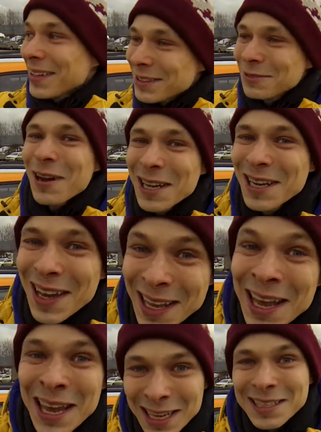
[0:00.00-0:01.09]
Why not?
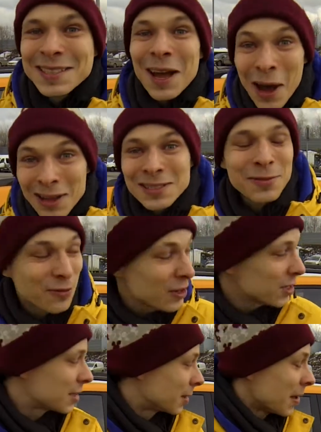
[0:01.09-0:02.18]
It's an awesome
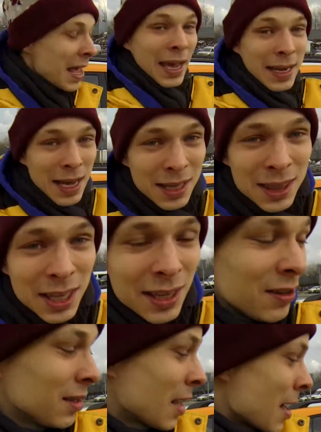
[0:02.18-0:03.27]
feature. Another
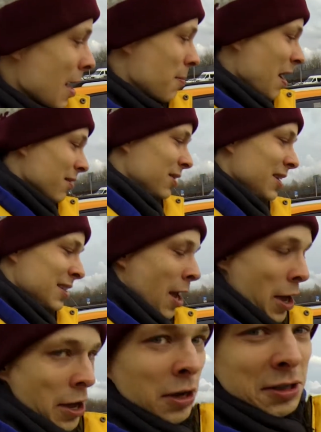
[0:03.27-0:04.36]
thing about this
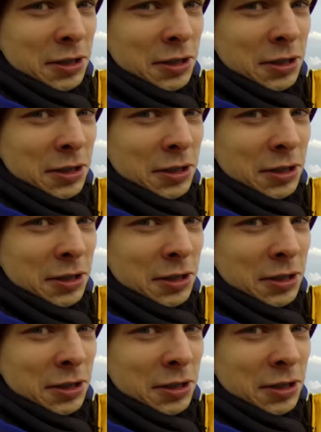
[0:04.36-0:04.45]
X